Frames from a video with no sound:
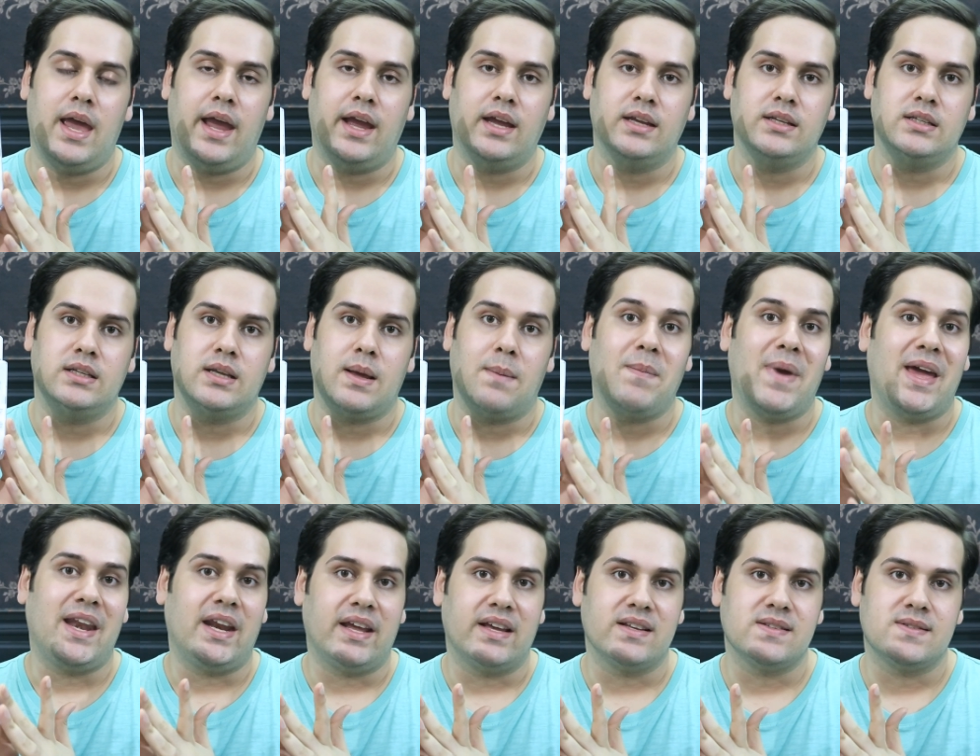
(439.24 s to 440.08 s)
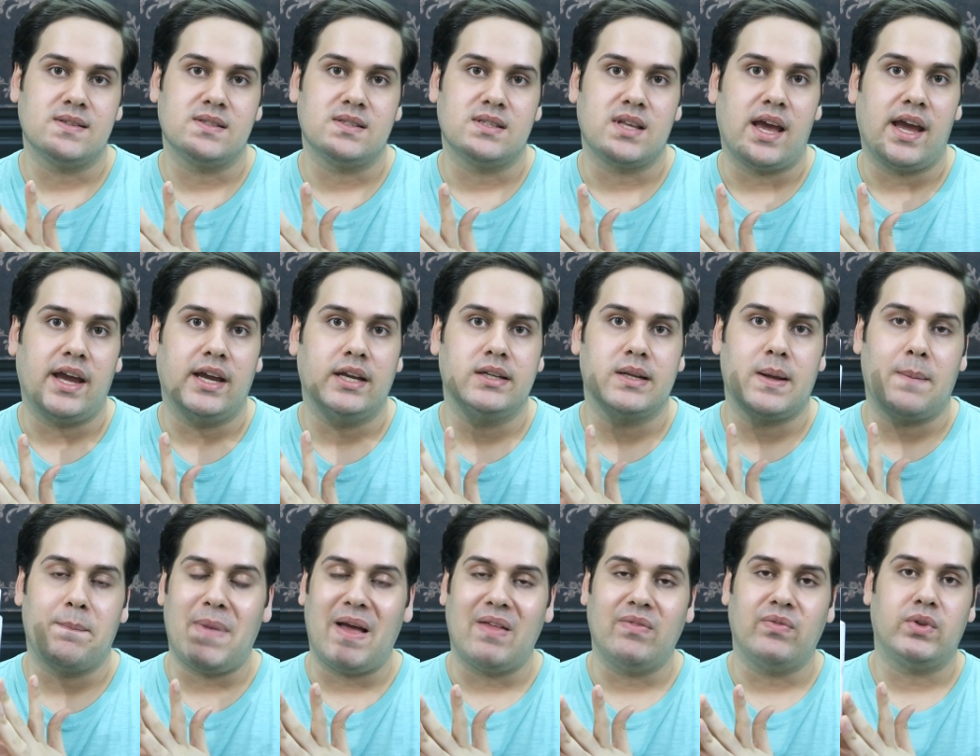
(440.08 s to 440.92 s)
and malic
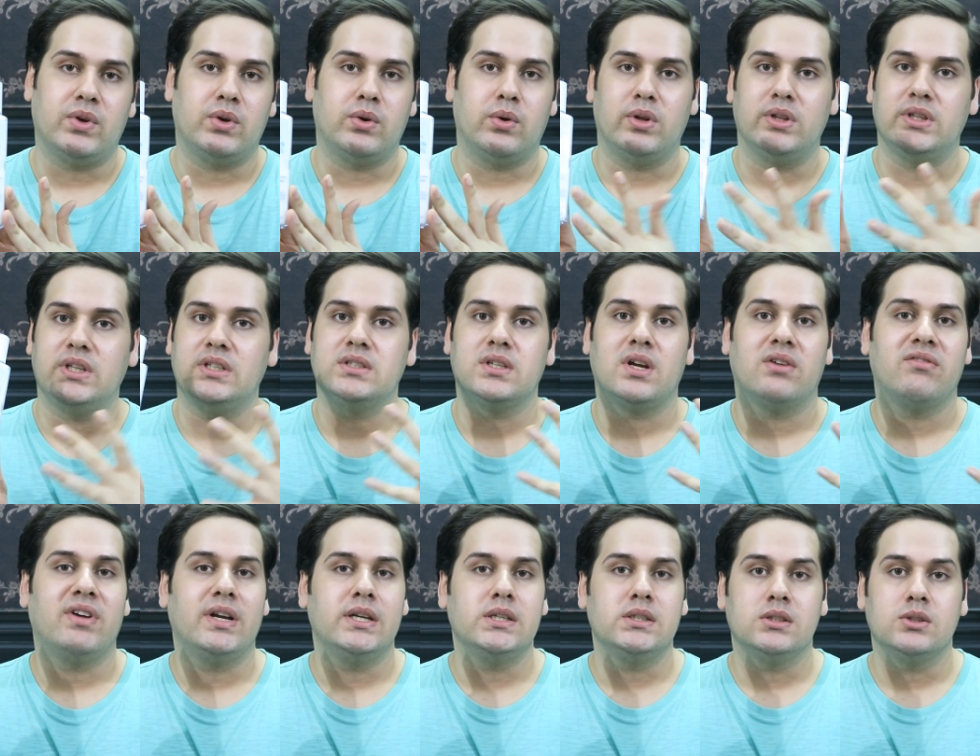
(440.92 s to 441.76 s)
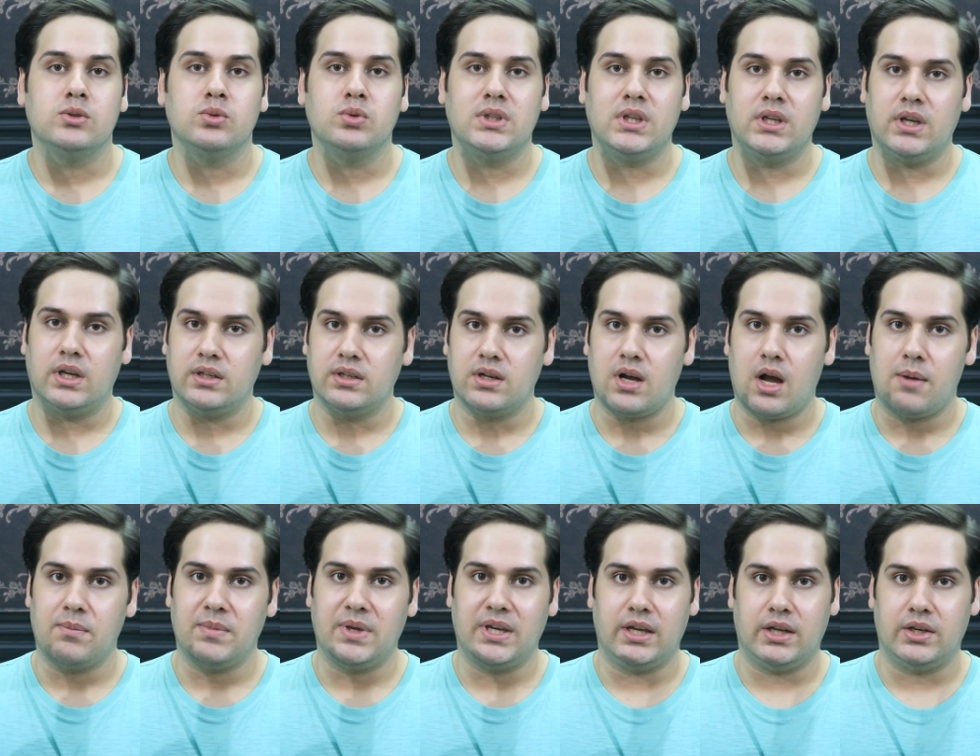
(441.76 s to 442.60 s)
acid, panthenol. These are very soothing and
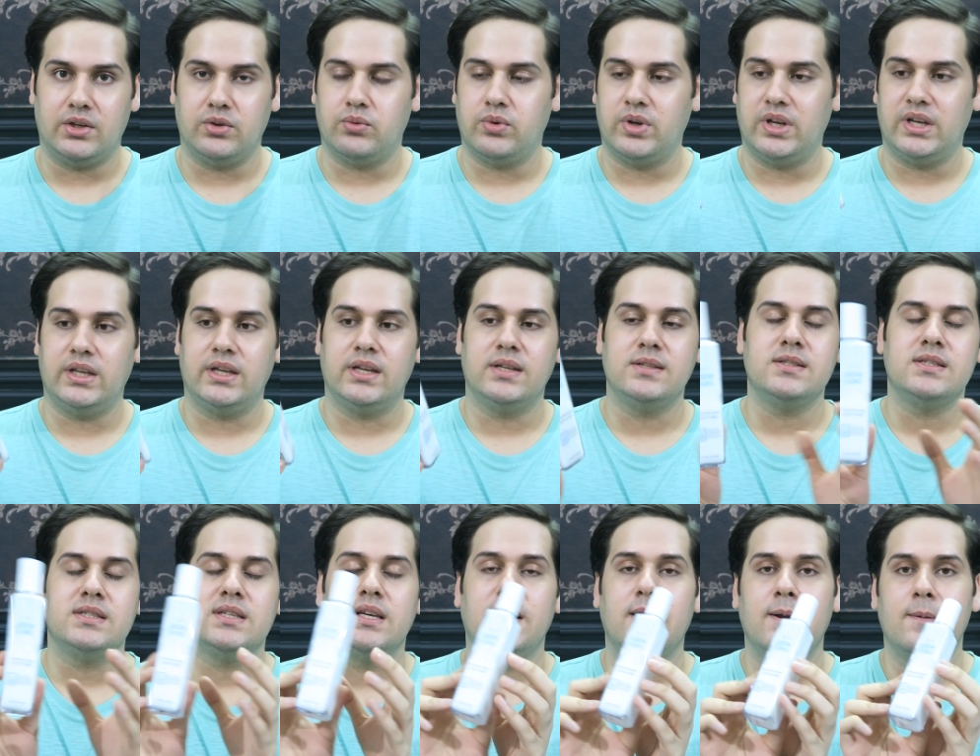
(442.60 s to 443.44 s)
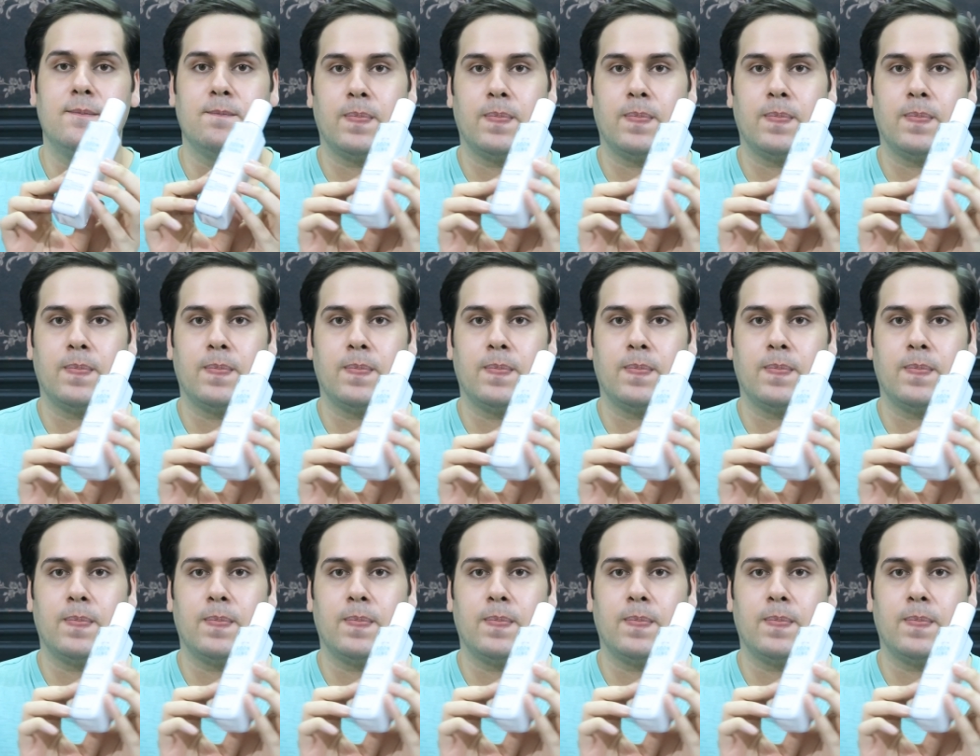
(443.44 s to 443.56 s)
calming ingredients.